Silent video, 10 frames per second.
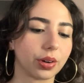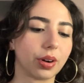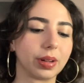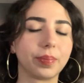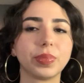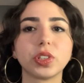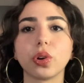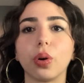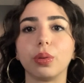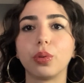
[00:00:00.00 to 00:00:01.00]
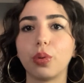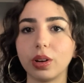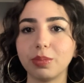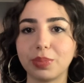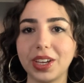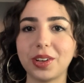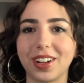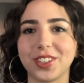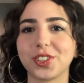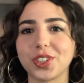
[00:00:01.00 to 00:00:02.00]
Kong. So one big
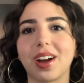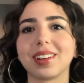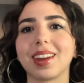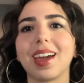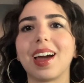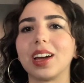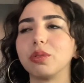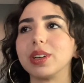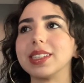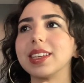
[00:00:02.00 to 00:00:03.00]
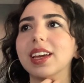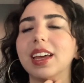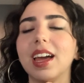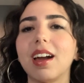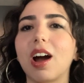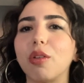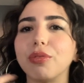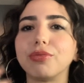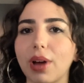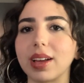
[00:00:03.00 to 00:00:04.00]
culture shock that I had was how
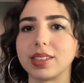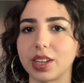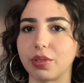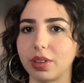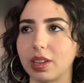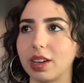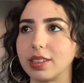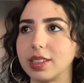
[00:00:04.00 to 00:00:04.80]
fast everything is.